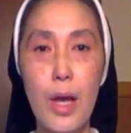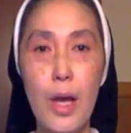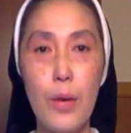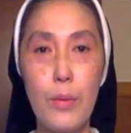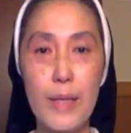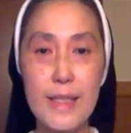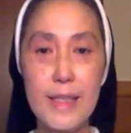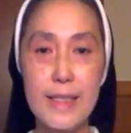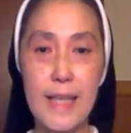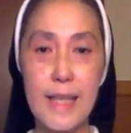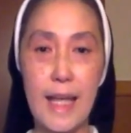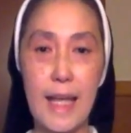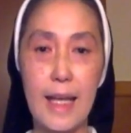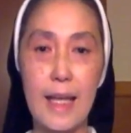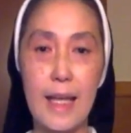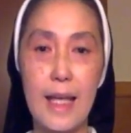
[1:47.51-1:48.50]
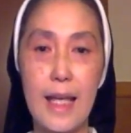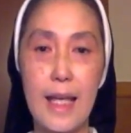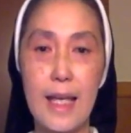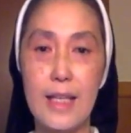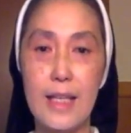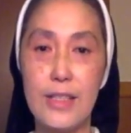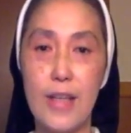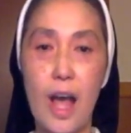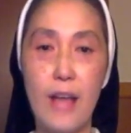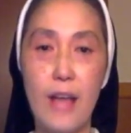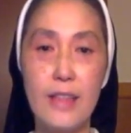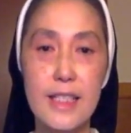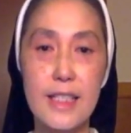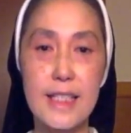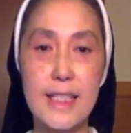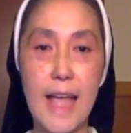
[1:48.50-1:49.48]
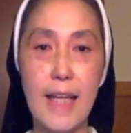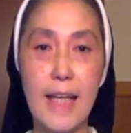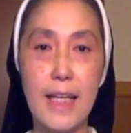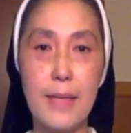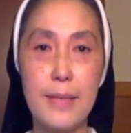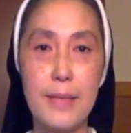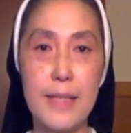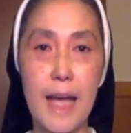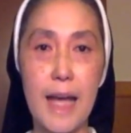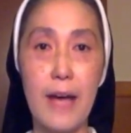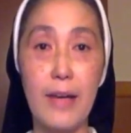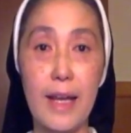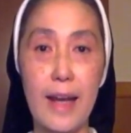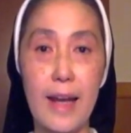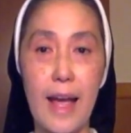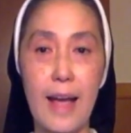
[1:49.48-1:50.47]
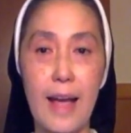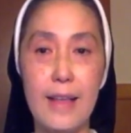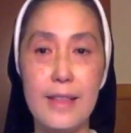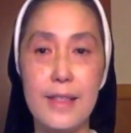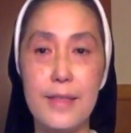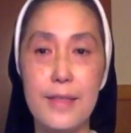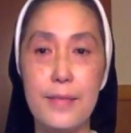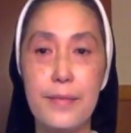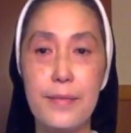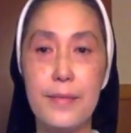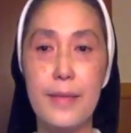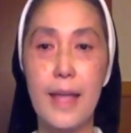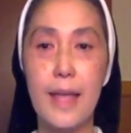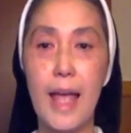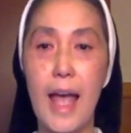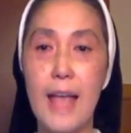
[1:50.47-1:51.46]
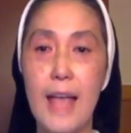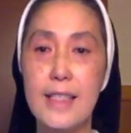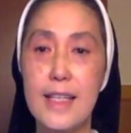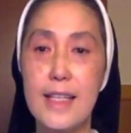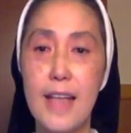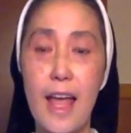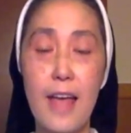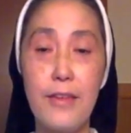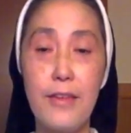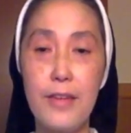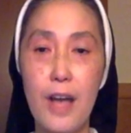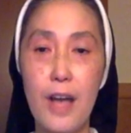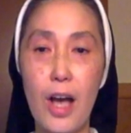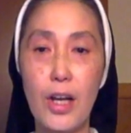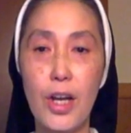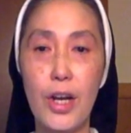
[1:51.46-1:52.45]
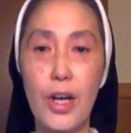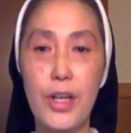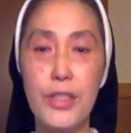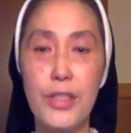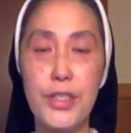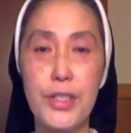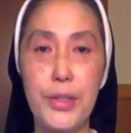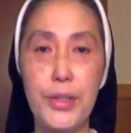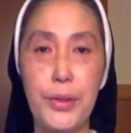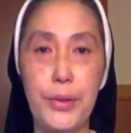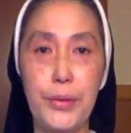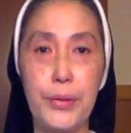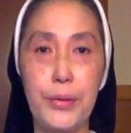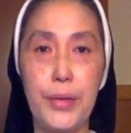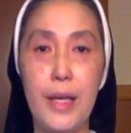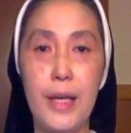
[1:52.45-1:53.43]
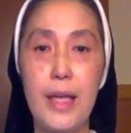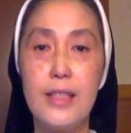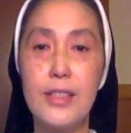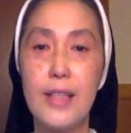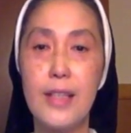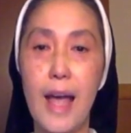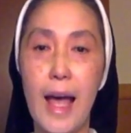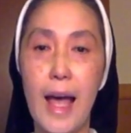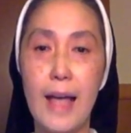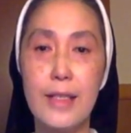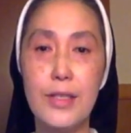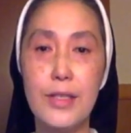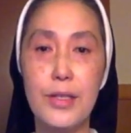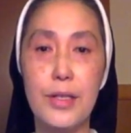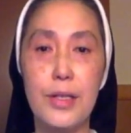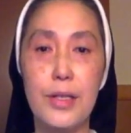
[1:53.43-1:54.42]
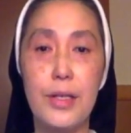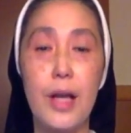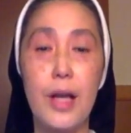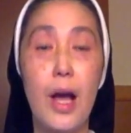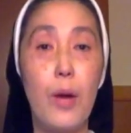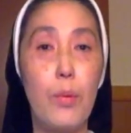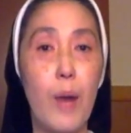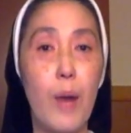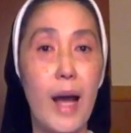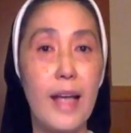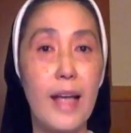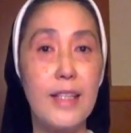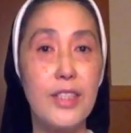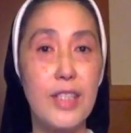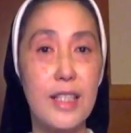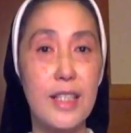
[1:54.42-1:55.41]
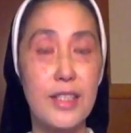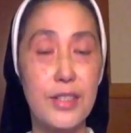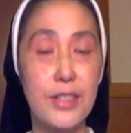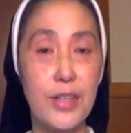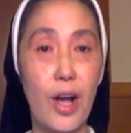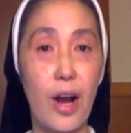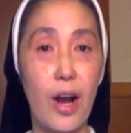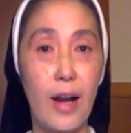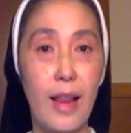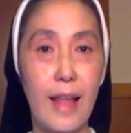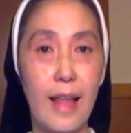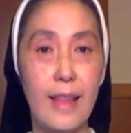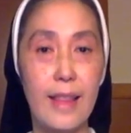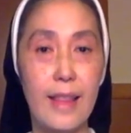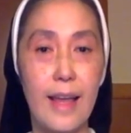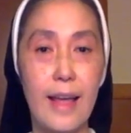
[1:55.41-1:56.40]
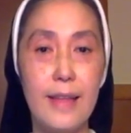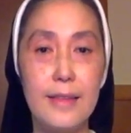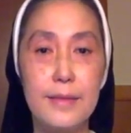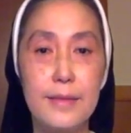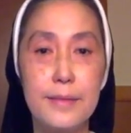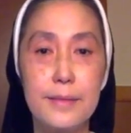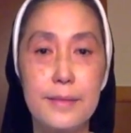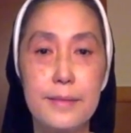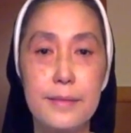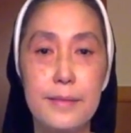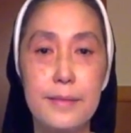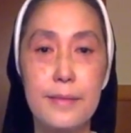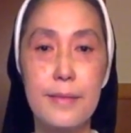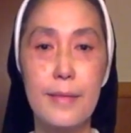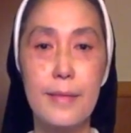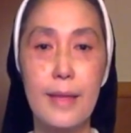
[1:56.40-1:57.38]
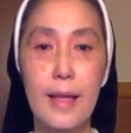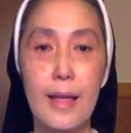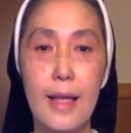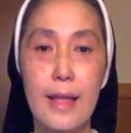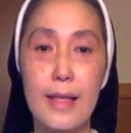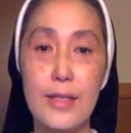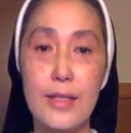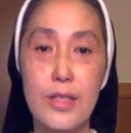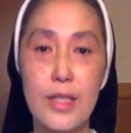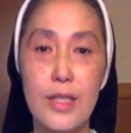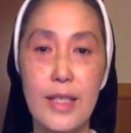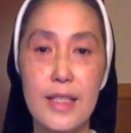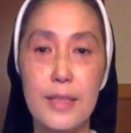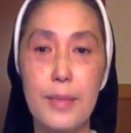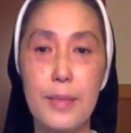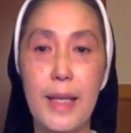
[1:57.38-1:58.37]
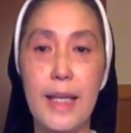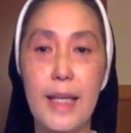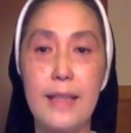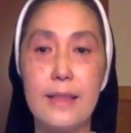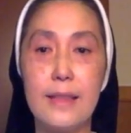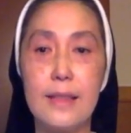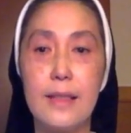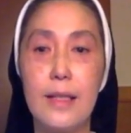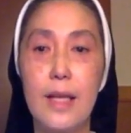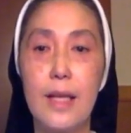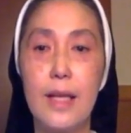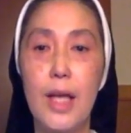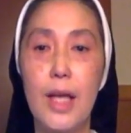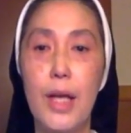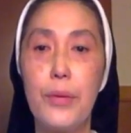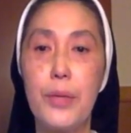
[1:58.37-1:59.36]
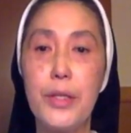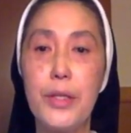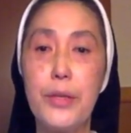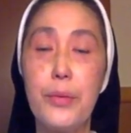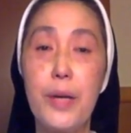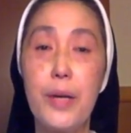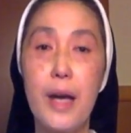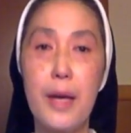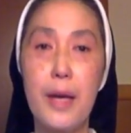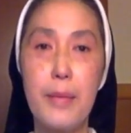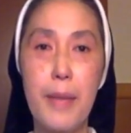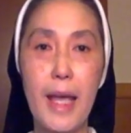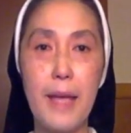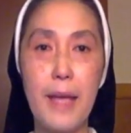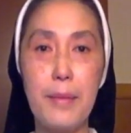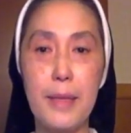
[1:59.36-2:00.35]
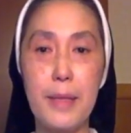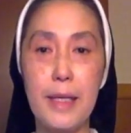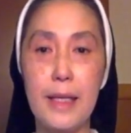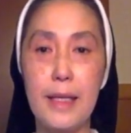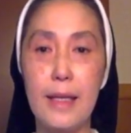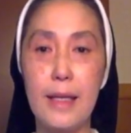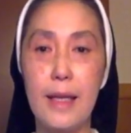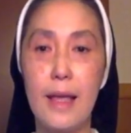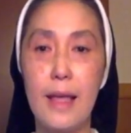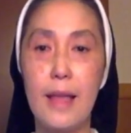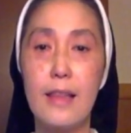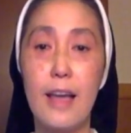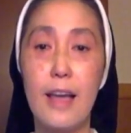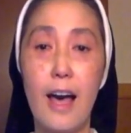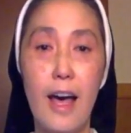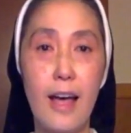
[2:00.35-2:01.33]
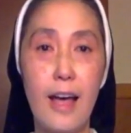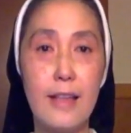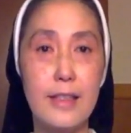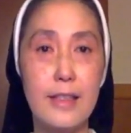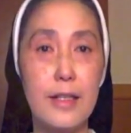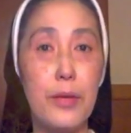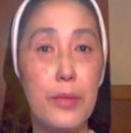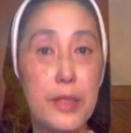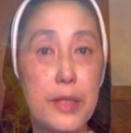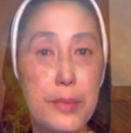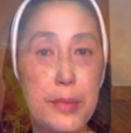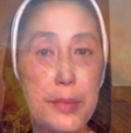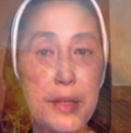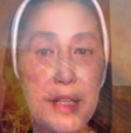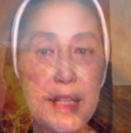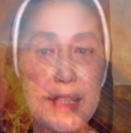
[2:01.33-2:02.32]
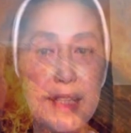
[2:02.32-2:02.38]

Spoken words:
One day, his auntie sat him down and asked, "Has it ever occurred to you to ask her why she is scarred like that?" Then she explained, "When you were a baby, the hut was burning